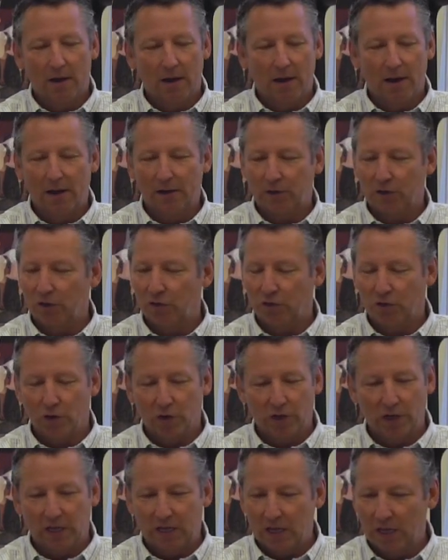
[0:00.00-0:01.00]
uh, to
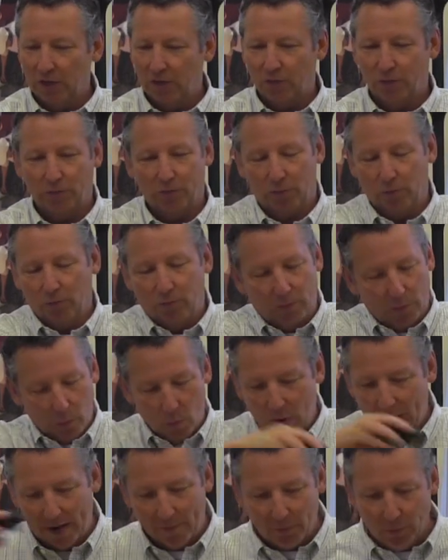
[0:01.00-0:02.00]
certain kids for
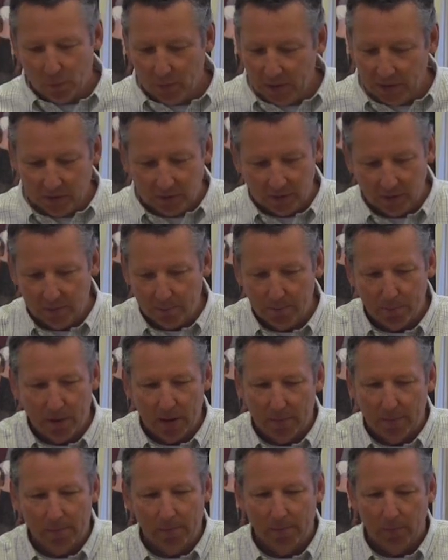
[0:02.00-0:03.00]
whatever reason,
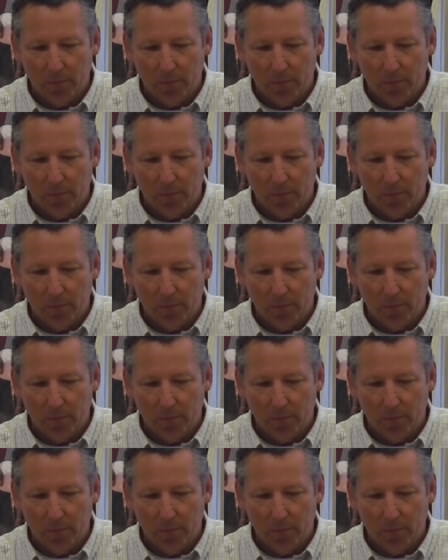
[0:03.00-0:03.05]
but